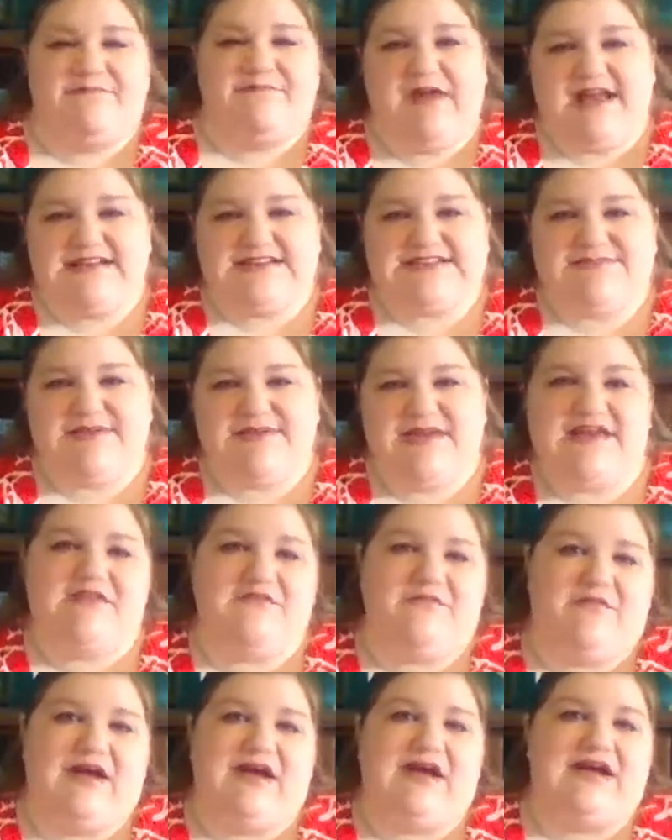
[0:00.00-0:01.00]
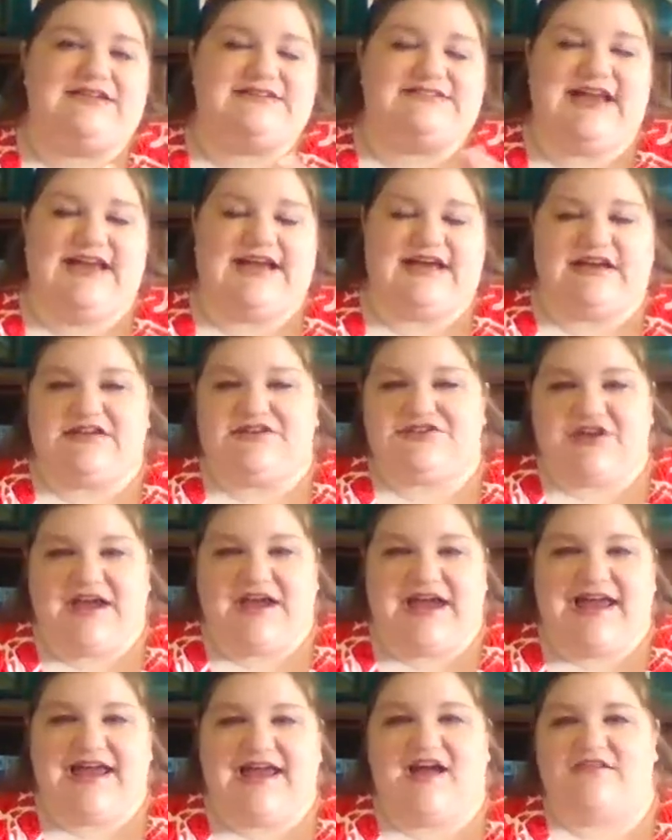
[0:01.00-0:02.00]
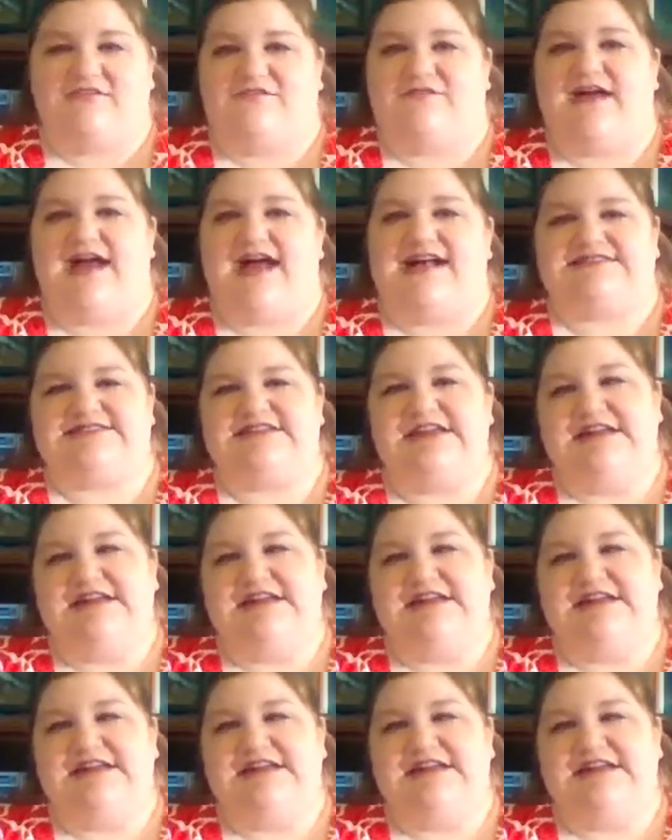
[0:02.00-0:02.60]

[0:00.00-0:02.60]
basement where it's not going to dry out fast.